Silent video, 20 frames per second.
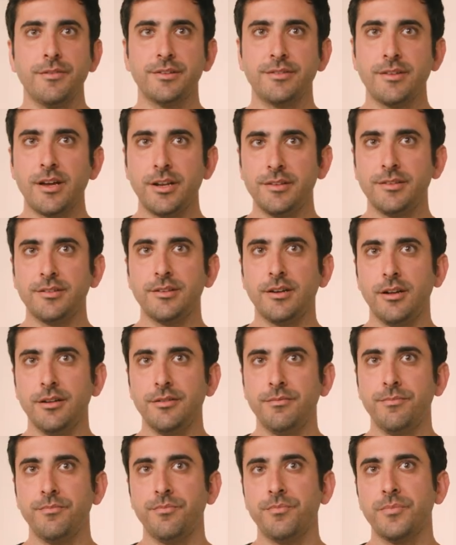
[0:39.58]
If it's not
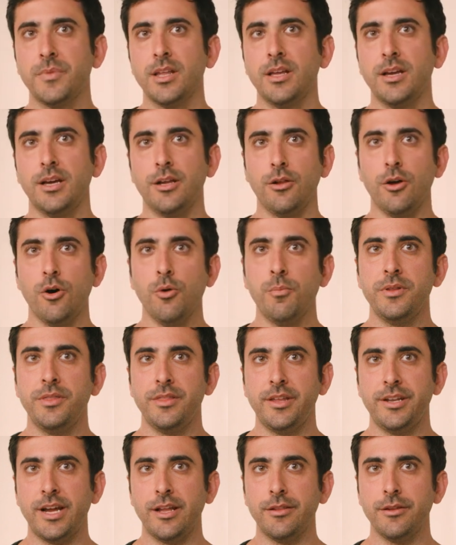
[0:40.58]
installed, it'll open
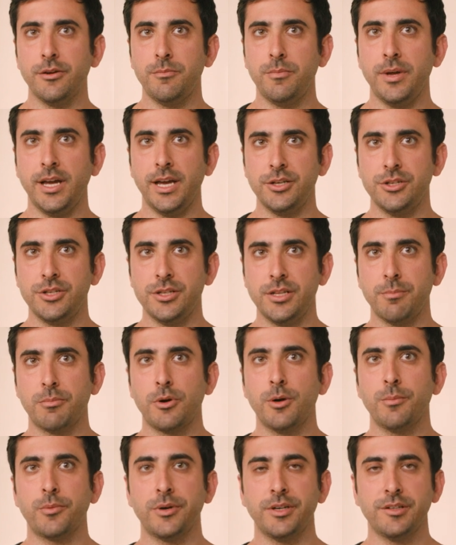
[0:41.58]
the download page in the
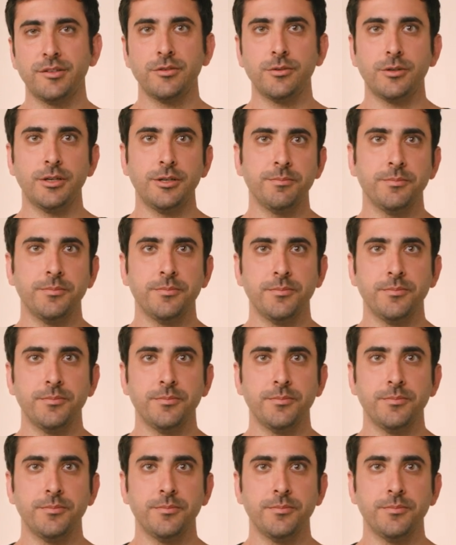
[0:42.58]
appropriate store.